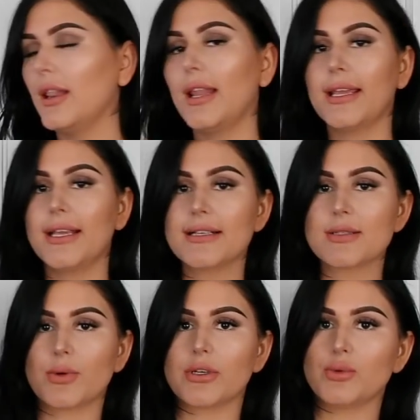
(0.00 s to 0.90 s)
The
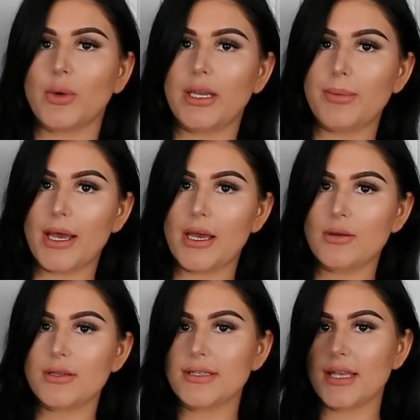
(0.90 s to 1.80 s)
leggings were 20
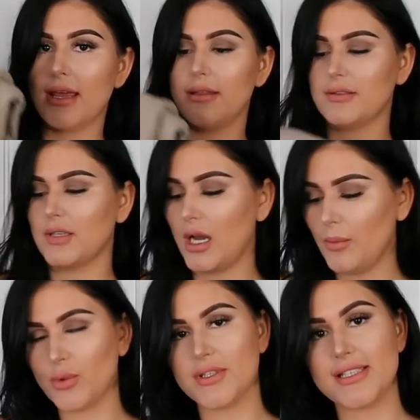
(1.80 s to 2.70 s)
pounds and the
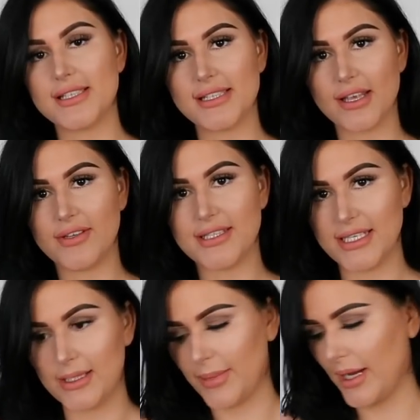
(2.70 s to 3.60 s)
top was
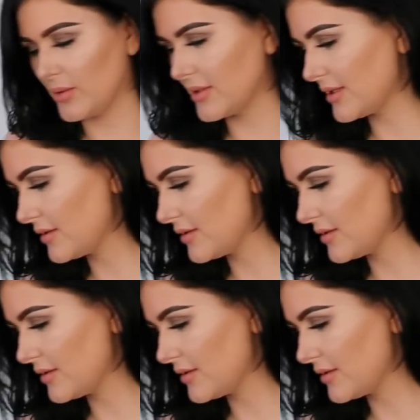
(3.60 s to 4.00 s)
17 pounds.